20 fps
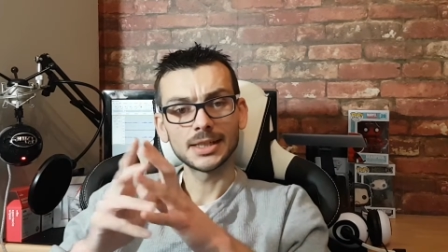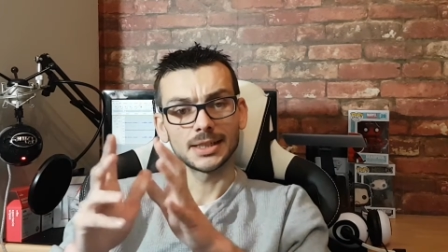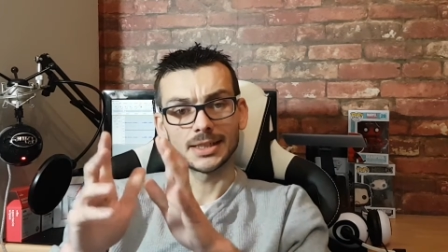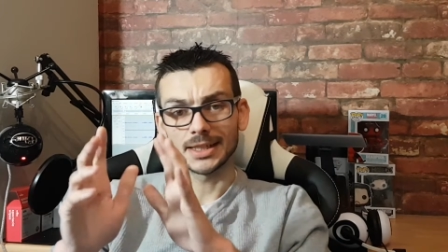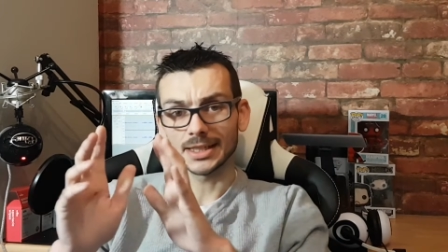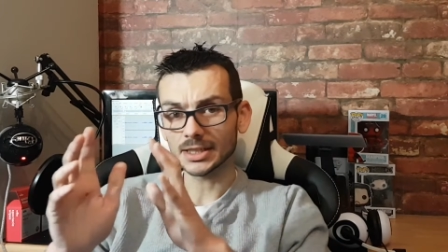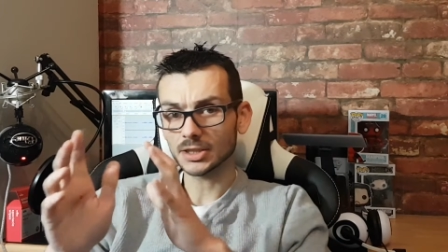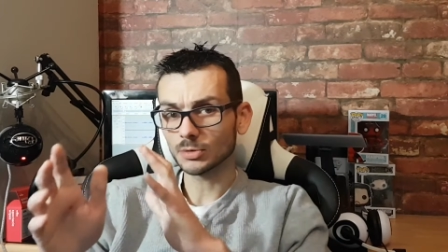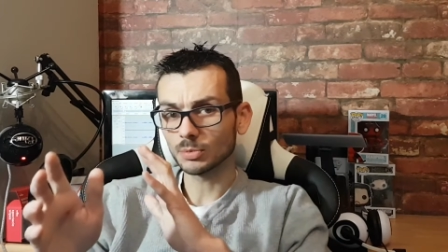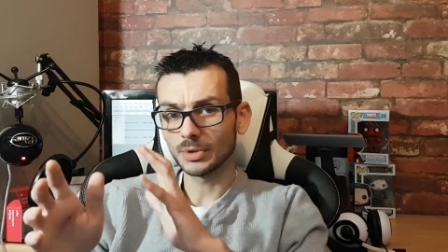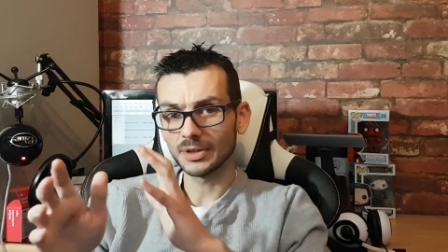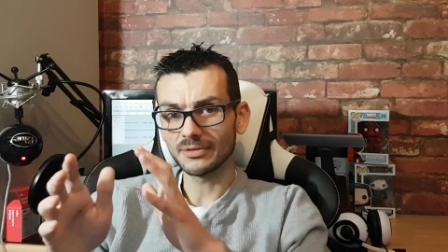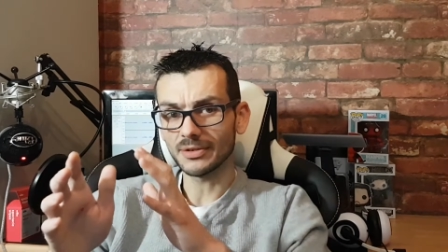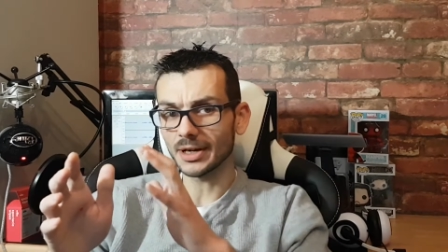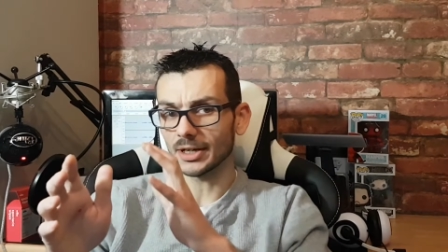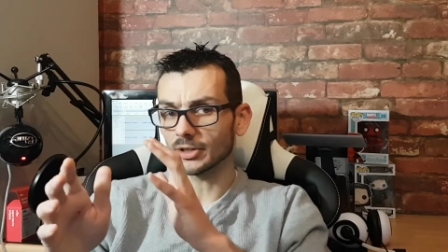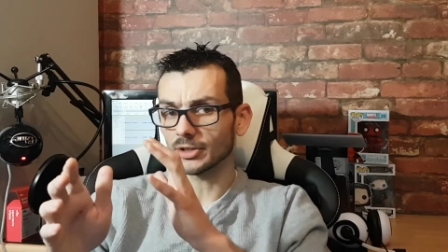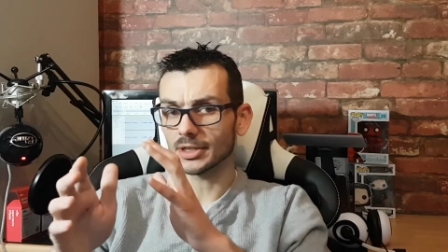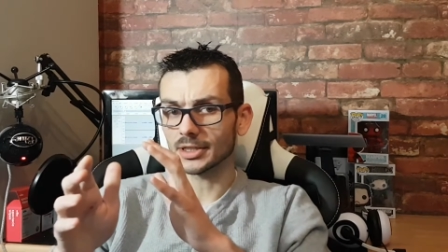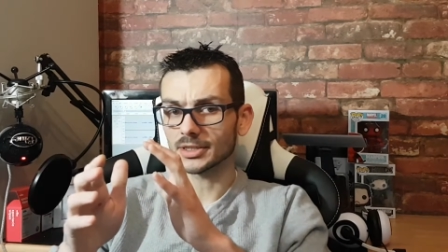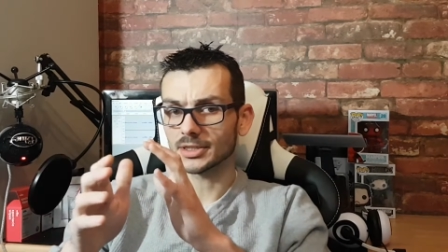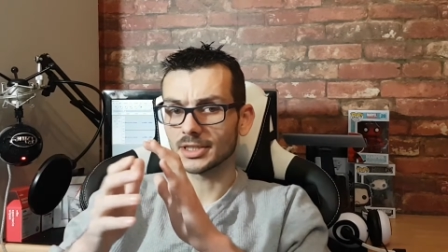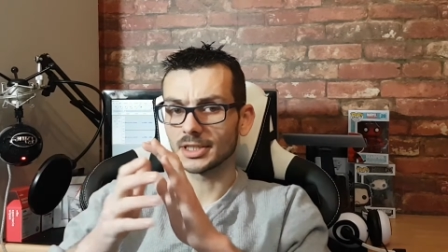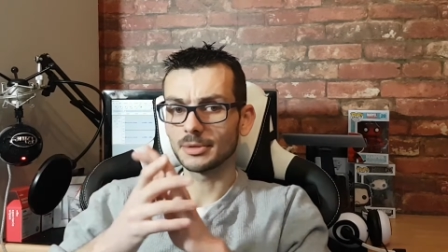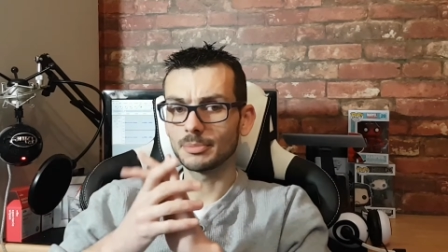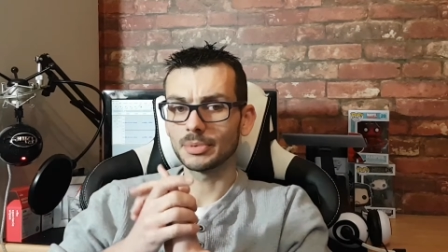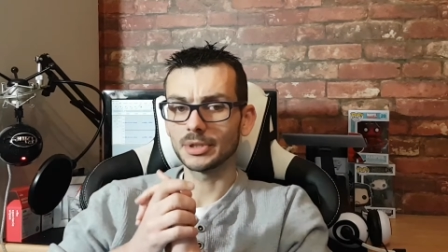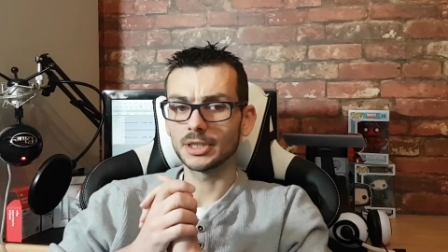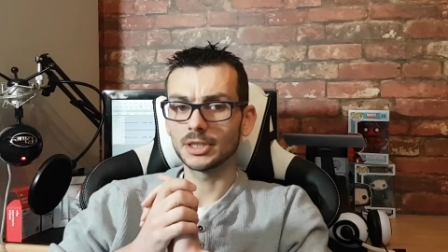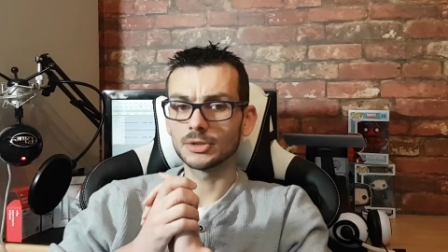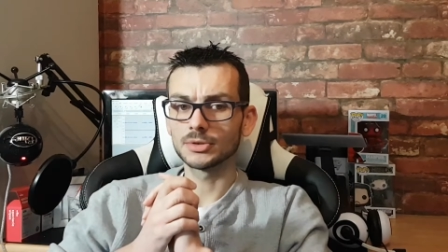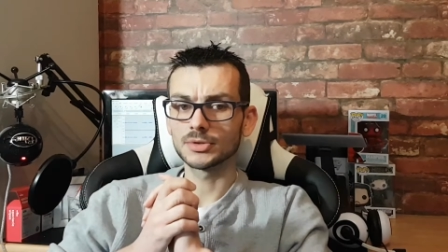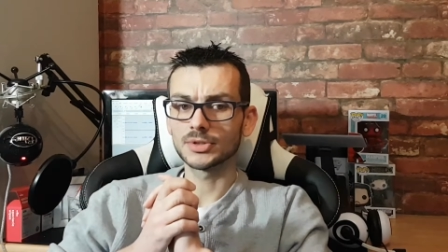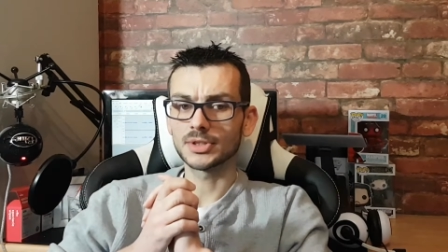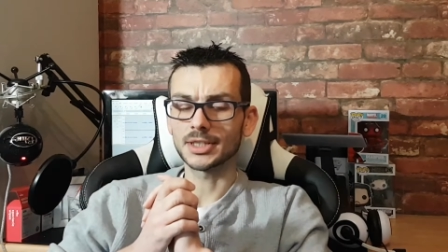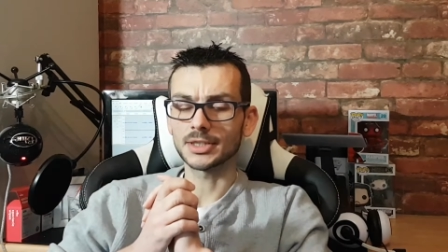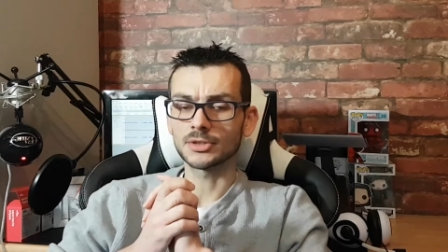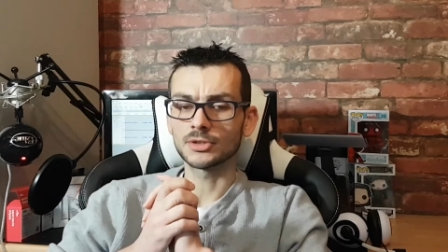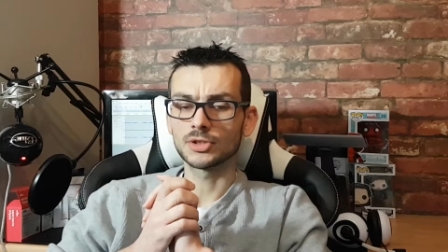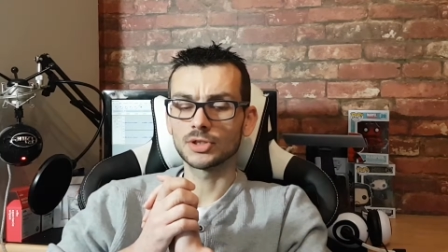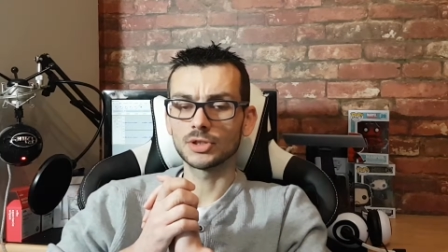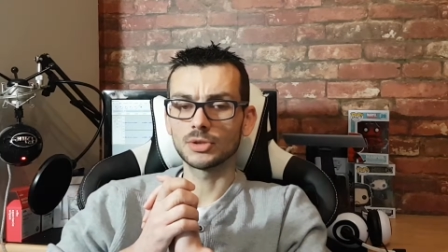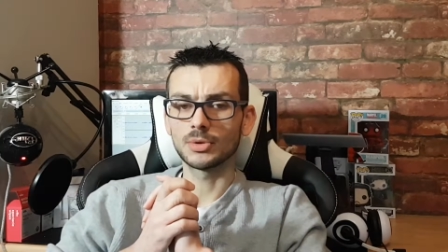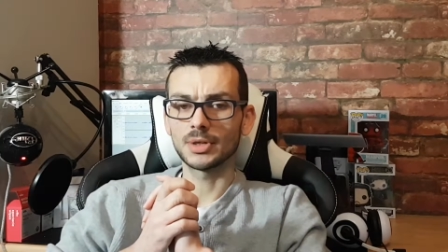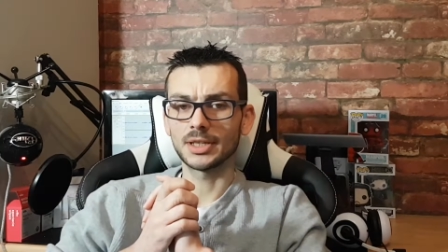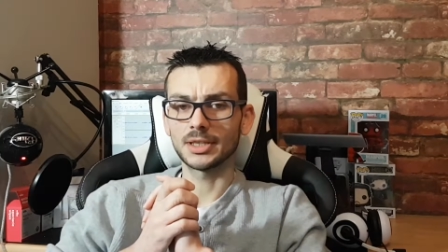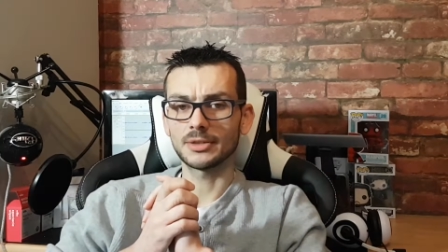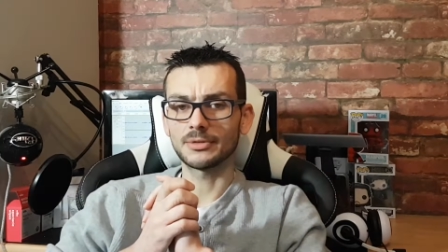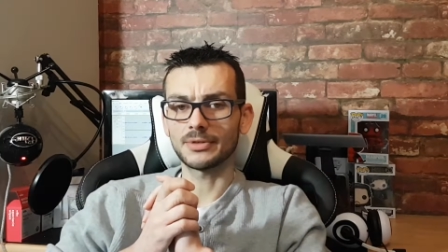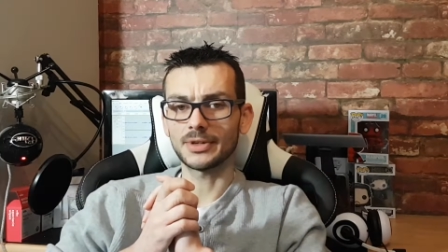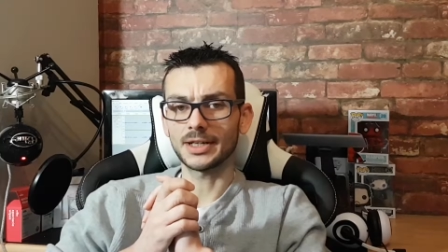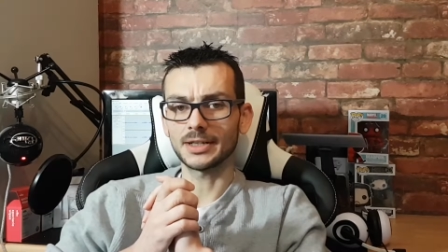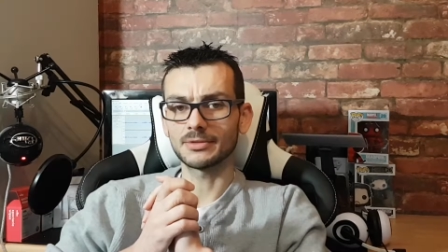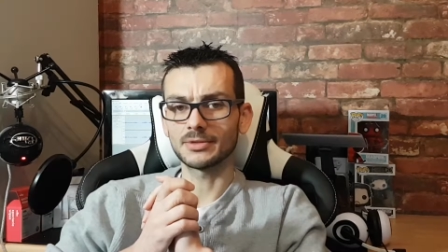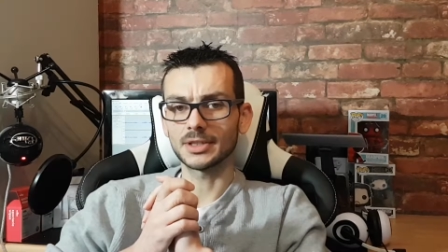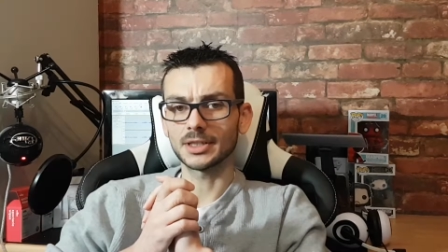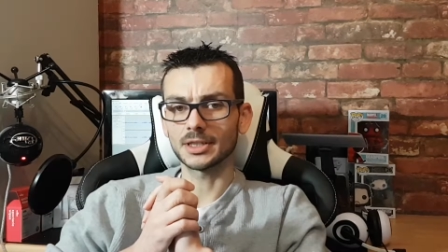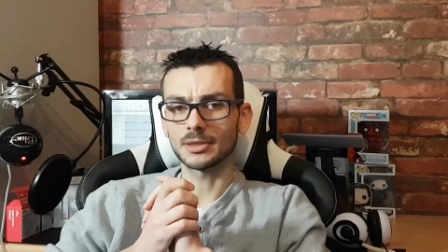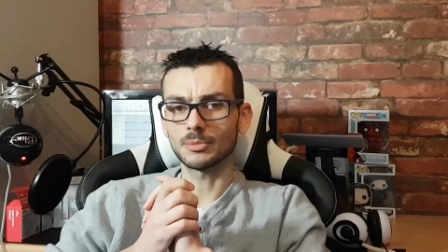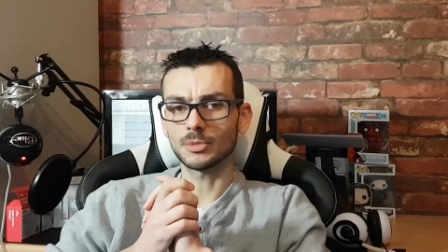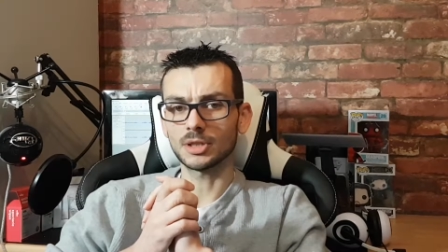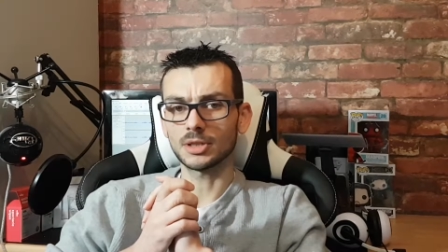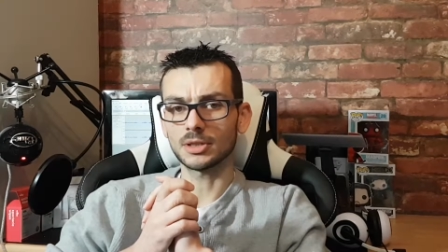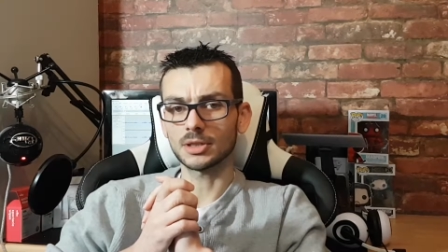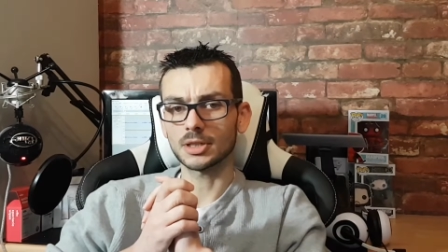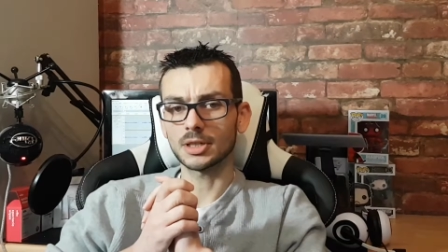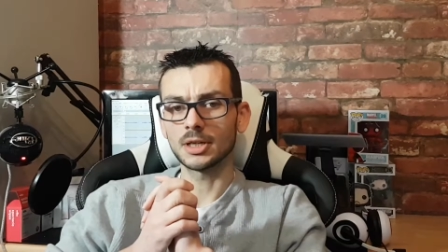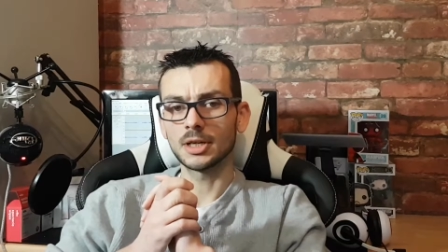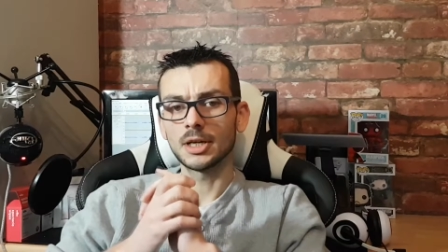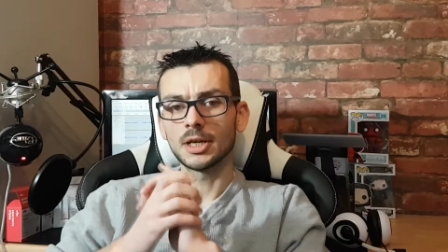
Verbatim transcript: Yes, we've had other CPUs that do hit the 5 gig mark,